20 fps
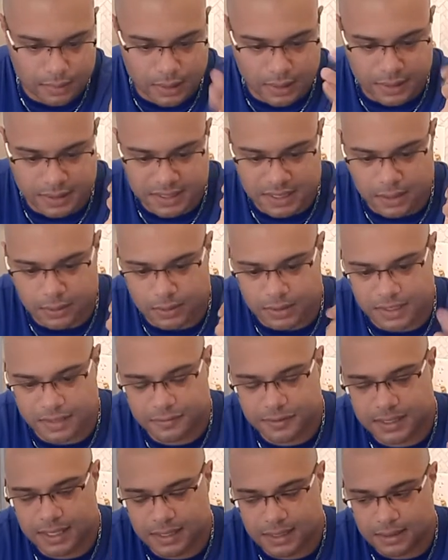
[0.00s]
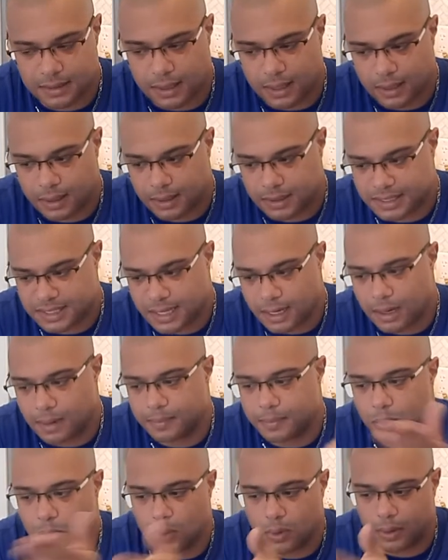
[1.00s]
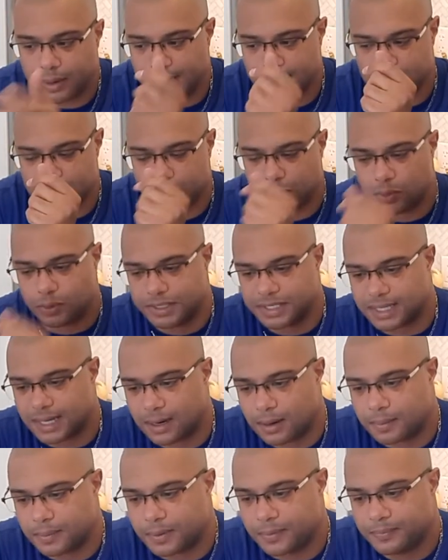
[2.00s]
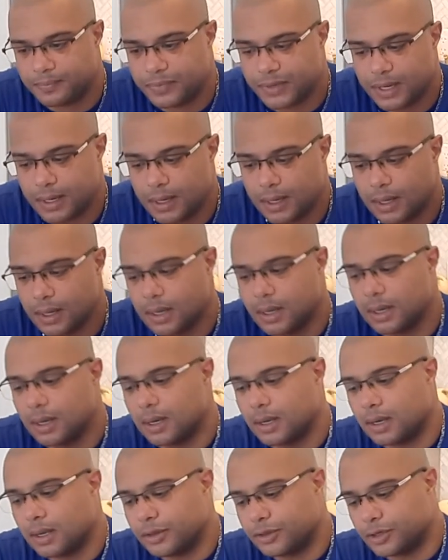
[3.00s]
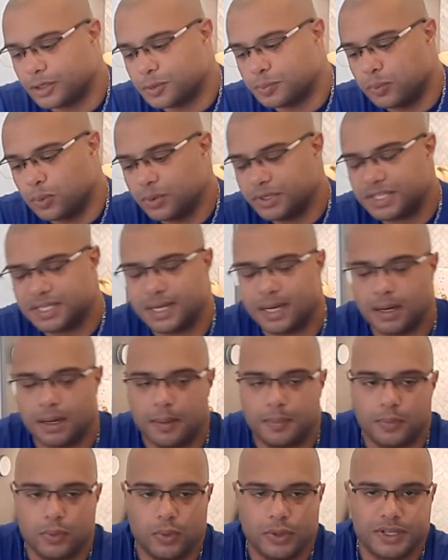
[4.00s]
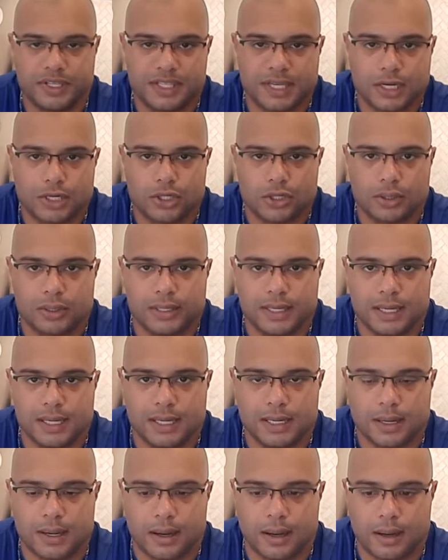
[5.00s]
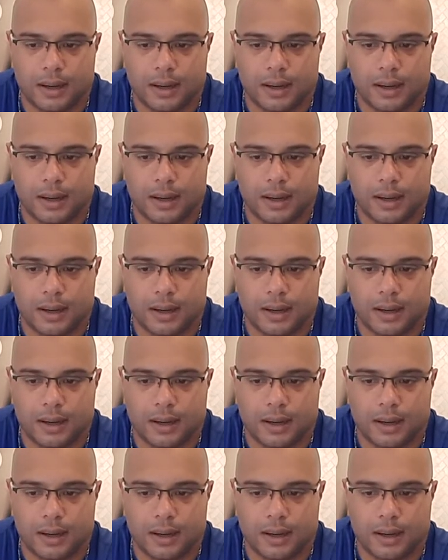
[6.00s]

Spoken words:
center diff setup or a spool setup. The spool setup will essentially